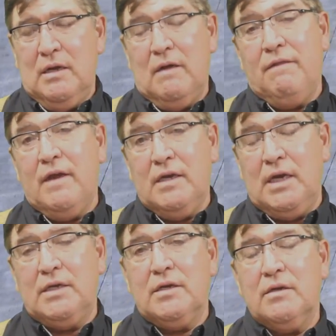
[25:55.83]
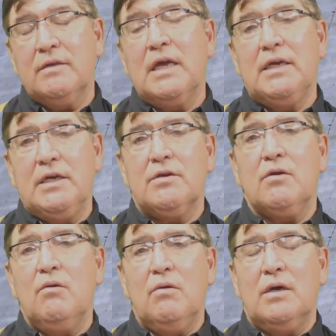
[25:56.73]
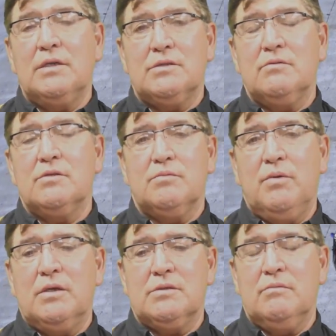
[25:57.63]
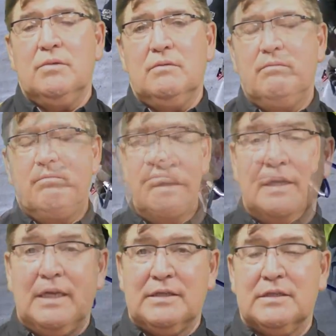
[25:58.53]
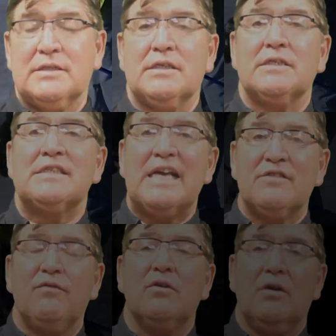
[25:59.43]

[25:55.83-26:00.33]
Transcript: And they need to go on as soon as possible. And that's a successful